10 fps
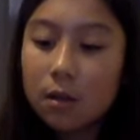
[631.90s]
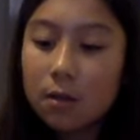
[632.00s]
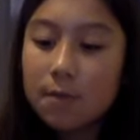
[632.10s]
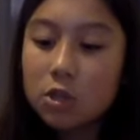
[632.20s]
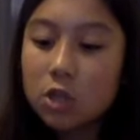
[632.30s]

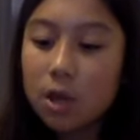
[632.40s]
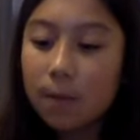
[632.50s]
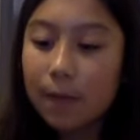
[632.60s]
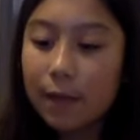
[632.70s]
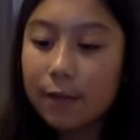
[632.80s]
Most
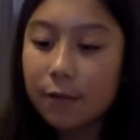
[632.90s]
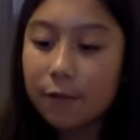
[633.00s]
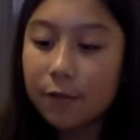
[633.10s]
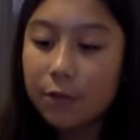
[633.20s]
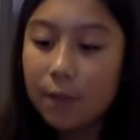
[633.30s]
cupcakes are
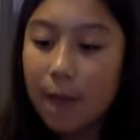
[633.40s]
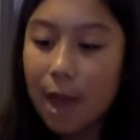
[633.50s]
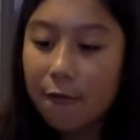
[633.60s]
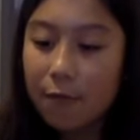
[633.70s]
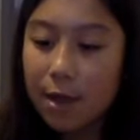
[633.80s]
filled up
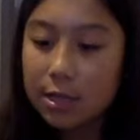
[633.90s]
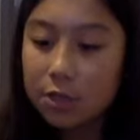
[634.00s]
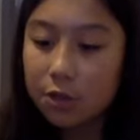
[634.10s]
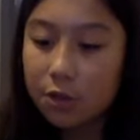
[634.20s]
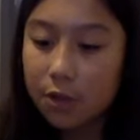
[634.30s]
halfway,
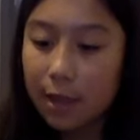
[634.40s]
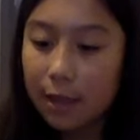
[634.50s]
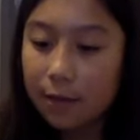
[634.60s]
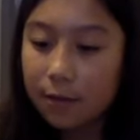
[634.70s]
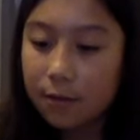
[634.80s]
so they're
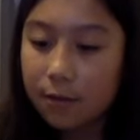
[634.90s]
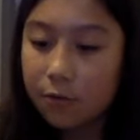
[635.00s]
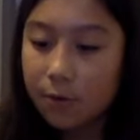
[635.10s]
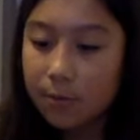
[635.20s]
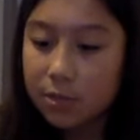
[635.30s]
like
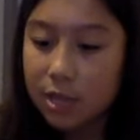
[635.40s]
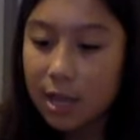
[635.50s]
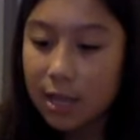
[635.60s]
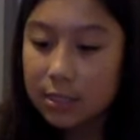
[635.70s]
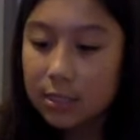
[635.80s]
normal
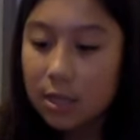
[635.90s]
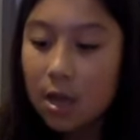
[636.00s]
size.